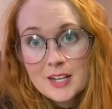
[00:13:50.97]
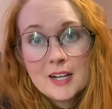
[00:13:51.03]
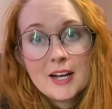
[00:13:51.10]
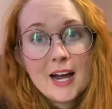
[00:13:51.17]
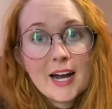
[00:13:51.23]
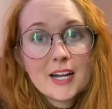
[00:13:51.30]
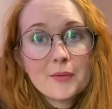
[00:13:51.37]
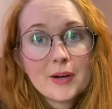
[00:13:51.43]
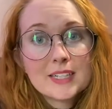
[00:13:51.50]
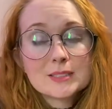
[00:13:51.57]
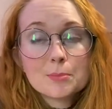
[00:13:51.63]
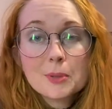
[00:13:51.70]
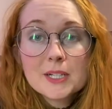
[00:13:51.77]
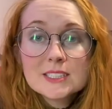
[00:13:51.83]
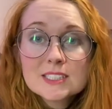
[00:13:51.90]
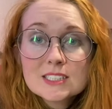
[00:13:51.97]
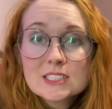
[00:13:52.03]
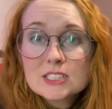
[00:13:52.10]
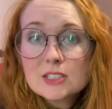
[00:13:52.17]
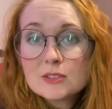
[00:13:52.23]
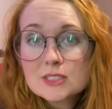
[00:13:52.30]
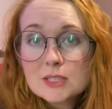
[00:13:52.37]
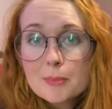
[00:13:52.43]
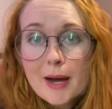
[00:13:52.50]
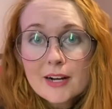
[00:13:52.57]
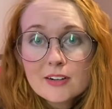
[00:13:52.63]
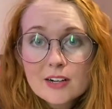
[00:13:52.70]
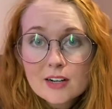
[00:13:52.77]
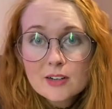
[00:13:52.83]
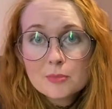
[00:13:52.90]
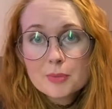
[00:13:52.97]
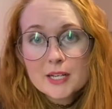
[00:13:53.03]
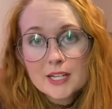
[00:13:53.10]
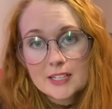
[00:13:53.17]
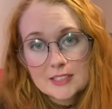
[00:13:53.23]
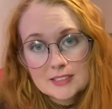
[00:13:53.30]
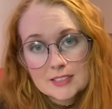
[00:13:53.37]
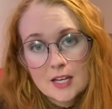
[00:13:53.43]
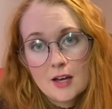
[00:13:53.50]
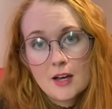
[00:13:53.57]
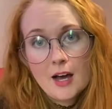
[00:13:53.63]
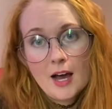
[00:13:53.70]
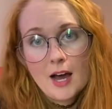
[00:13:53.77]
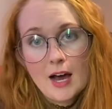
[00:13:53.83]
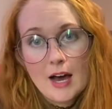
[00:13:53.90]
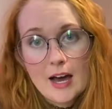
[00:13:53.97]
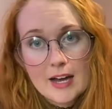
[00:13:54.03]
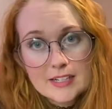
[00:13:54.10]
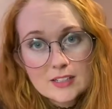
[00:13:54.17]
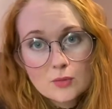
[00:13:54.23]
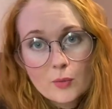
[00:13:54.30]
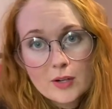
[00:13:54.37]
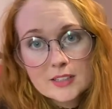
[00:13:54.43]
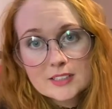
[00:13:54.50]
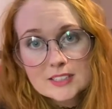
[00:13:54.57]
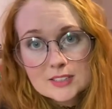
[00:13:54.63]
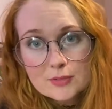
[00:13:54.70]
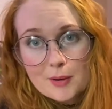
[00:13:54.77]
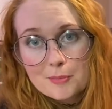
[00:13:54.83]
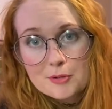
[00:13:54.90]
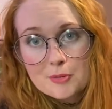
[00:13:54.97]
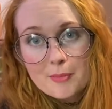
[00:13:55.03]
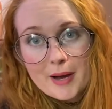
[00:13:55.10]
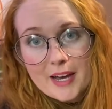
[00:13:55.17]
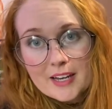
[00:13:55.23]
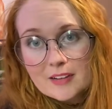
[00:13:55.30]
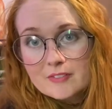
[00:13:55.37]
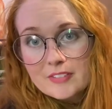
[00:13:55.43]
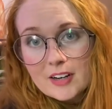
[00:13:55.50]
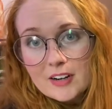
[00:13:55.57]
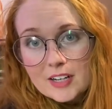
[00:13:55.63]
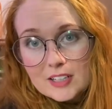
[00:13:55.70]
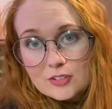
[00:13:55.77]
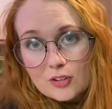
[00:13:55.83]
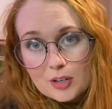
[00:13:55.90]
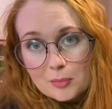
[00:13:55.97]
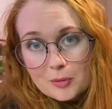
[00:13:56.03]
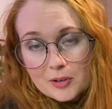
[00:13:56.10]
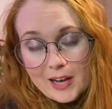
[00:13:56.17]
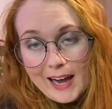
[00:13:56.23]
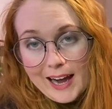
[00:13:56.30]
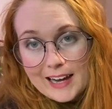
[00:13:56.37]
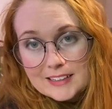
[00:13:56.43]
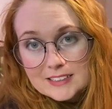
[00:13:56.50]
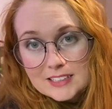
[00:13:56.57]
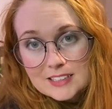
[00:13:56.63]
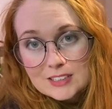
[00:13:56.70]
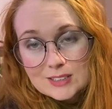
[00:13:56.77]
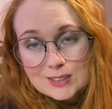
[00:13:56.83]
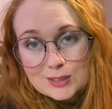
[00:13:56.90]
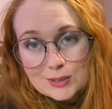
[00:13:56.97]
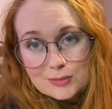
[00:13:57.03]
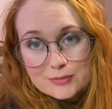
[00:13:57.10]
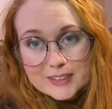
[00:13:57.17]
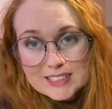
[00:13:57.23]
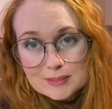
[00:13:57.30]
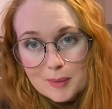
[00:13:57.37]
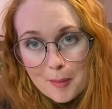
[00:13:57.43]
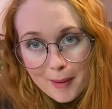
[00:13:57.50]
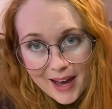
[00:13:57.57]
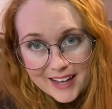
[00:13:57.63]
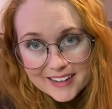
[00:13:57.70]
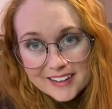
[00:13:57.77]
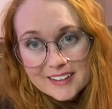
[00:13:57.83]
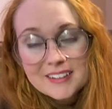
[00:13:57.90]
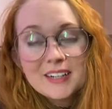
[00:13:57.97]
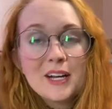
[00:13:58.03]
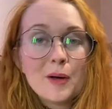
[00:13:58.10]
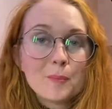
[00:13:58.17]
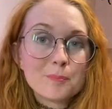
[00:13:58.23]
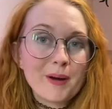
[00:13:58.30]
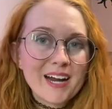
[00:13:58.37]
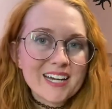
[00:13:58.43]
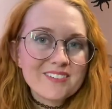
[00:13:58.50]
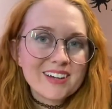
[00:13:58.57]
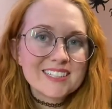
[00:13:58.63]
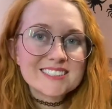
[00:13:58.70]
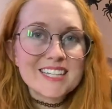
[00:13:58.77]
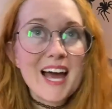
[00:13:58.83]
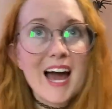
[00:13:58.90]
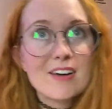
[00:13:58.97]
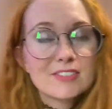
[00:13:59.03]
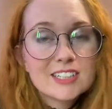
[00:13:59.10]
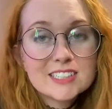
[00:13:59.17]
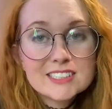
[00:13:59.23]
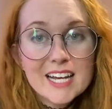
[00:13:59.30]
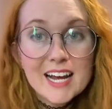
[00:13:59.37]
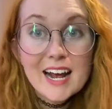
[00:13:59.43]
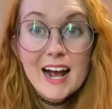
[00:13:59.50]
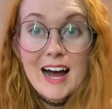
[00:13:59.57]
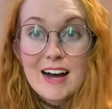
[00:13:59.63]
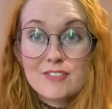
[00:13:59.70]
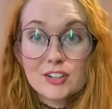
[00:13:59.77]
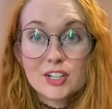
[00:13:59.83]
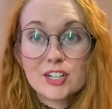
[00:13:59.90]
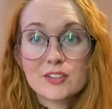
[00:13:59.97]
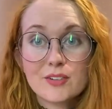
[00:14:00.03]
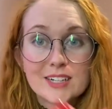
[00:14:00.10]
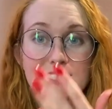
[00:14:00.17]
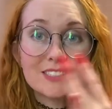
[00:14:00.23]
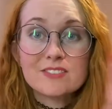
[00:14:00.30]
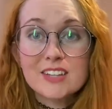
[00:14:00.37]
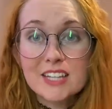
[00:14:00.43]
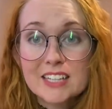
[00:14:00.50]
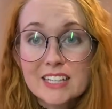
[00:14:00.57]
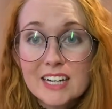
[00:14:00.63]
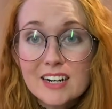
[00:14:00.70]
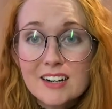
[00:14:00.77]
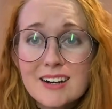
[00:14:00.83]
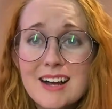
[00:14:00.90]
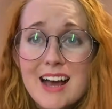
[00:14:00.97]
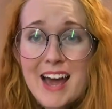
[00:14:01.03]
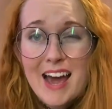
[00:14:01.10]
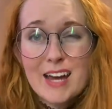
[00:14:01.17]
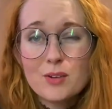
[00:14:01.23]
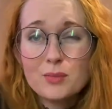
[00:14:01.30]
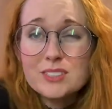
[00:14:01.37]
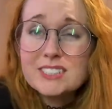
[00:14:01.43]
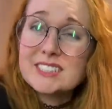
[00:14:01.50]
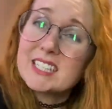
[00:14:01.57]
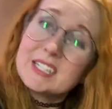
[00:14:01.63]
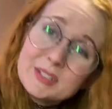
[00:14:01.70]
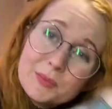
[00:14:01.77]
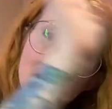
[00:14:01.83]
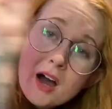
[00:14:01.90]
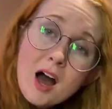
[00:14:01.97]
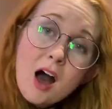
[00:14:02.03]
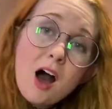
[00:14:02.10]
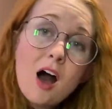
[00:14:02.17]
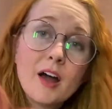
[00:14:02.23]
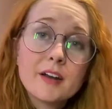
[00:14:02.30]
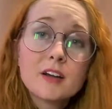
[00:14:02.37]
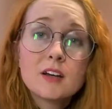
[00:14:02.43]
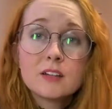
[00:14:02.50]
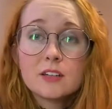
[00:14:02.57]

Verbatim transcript: Anyways, please excuse the background because I didn't want to disrupt my very adorable cat to fix my bed. But anyways, have a good day, have a good rest of the year, and we'll see you on the